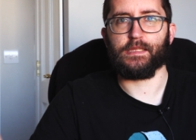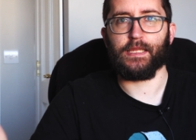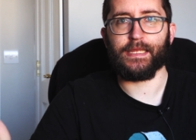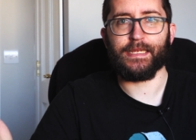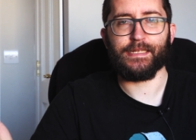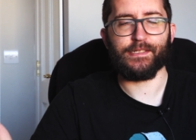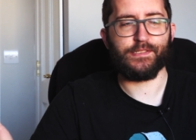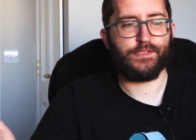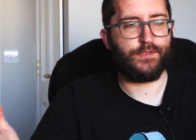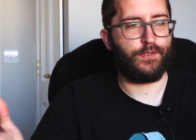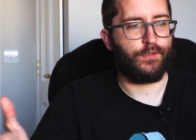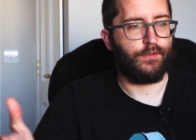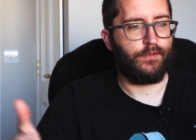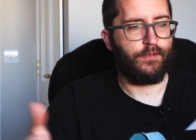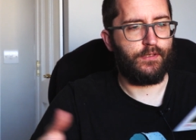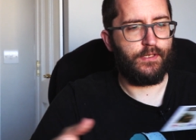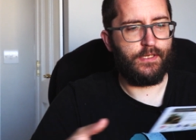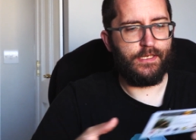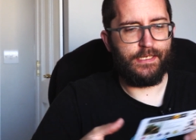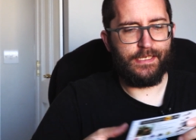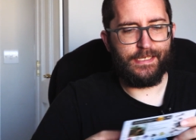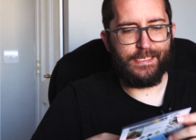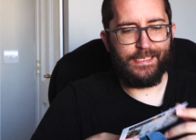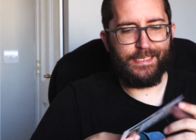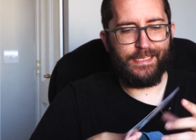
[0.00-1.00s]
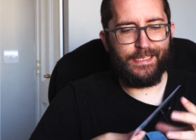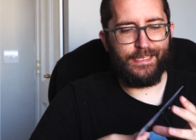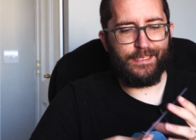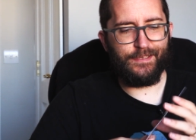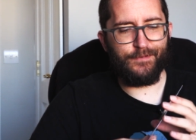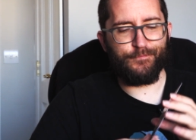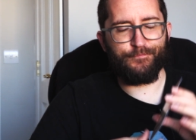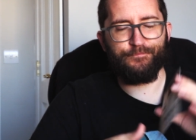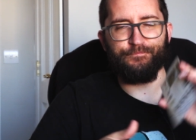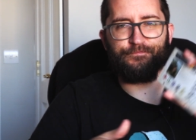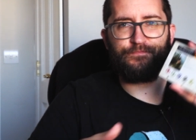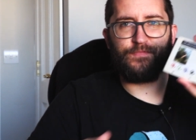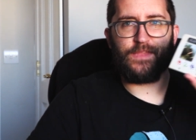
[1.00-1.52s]
linked to.
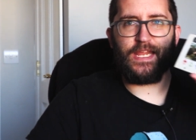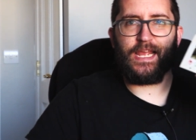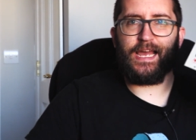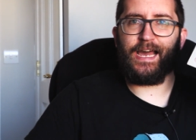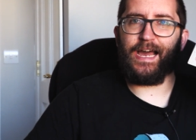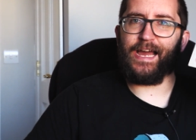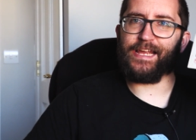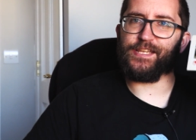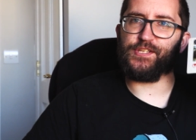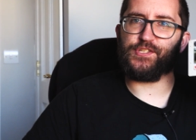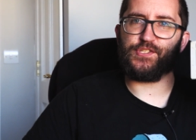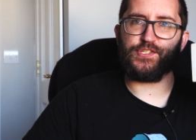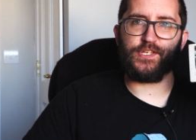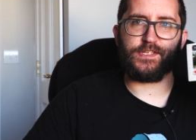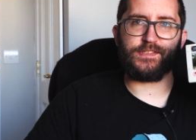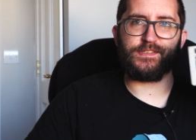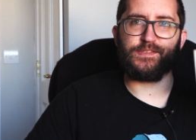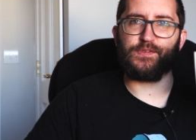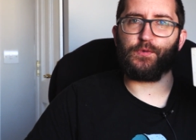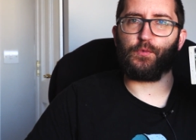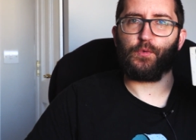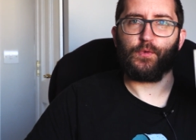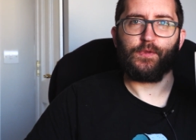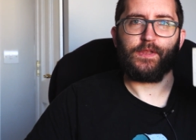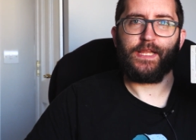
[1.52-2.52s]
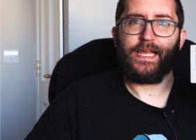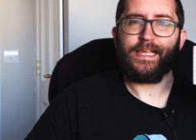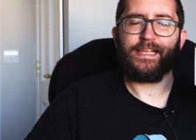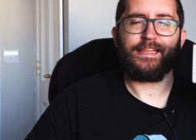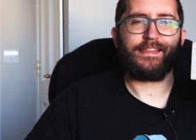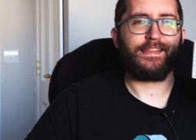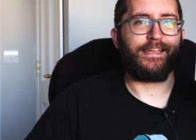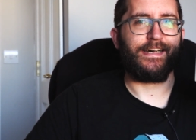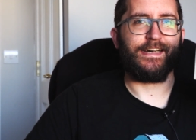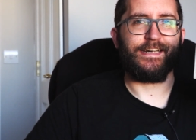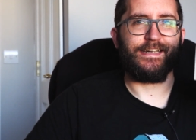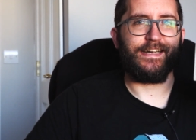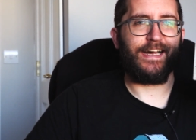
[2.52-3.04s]
I just don't like
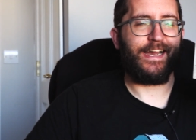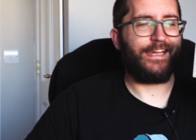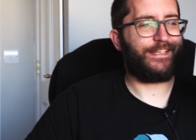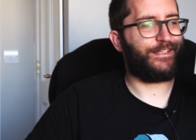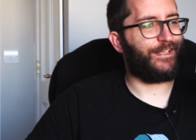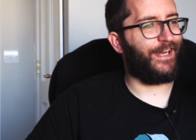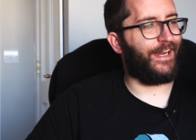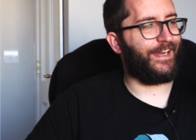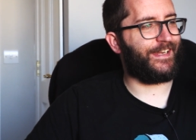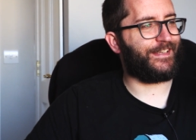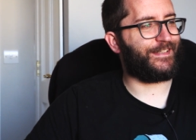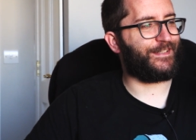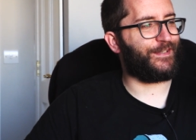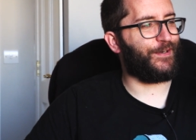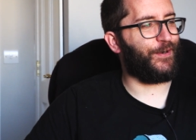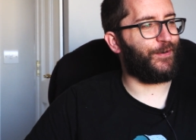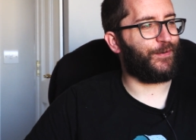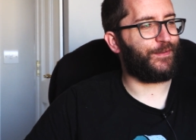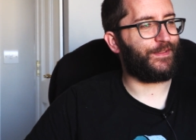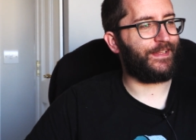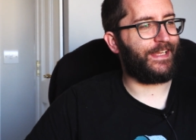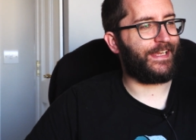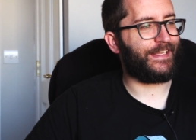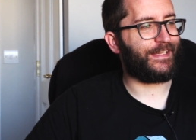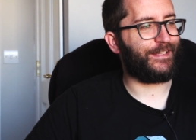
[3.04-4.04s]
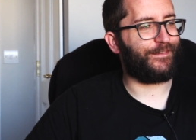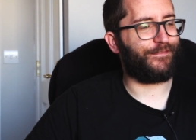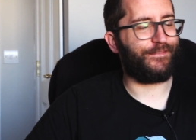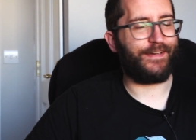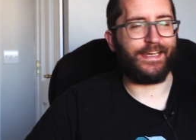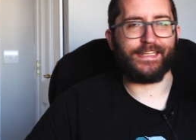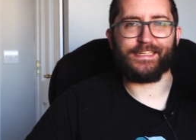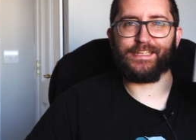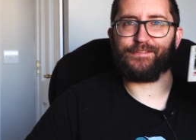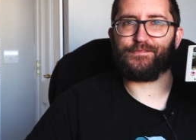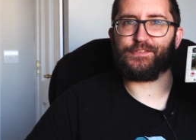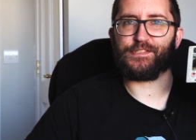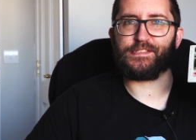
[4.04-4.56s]
that. I don't like the
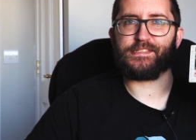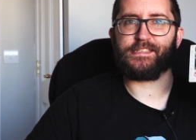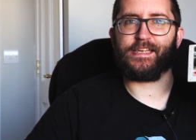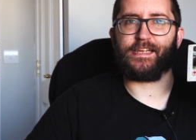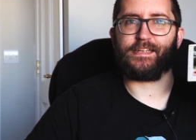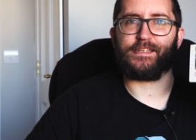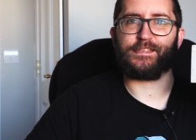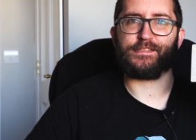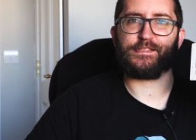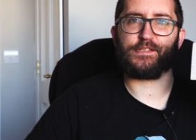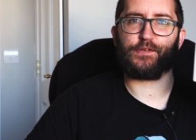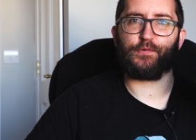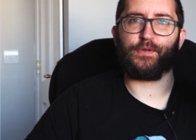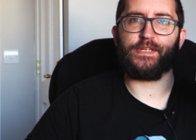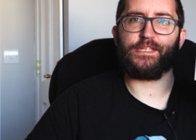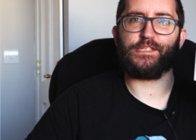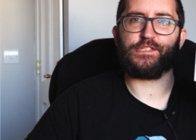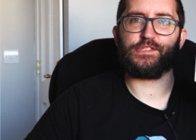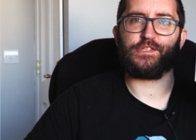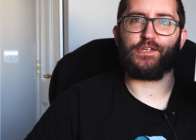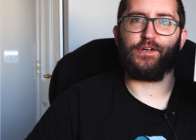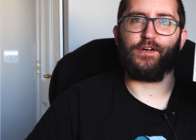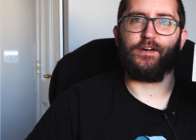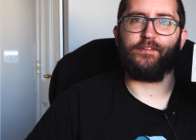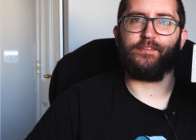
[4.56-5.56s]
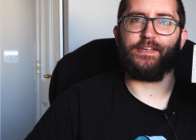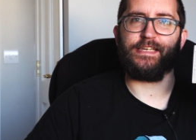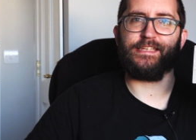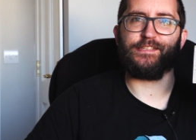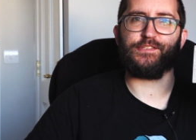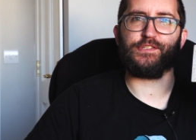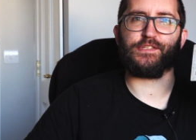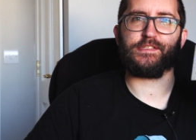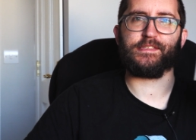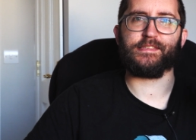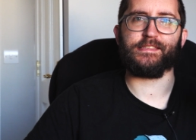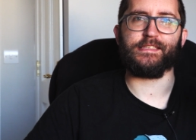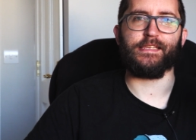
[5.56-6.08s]
fact they've just taken a screenshot of it. It
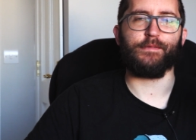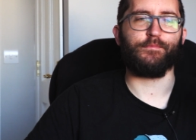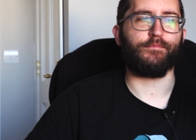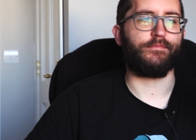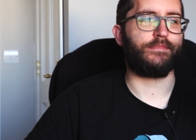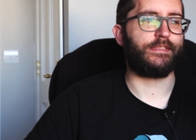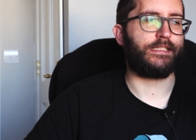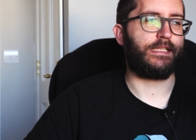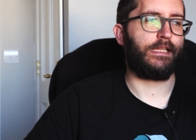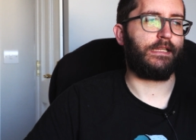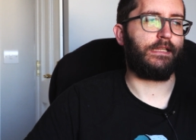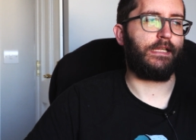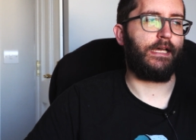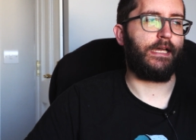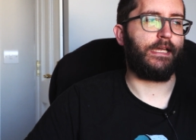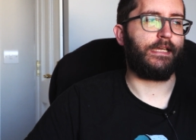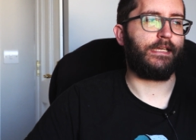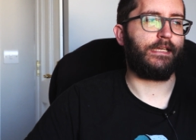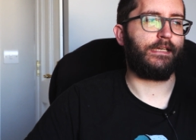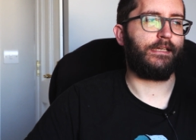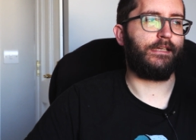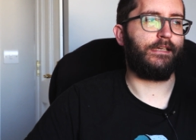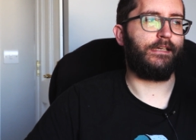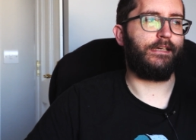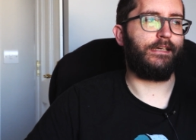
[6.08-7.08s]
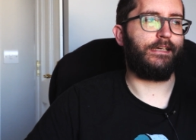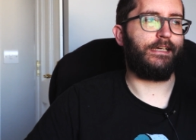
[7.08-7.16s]
just seems like,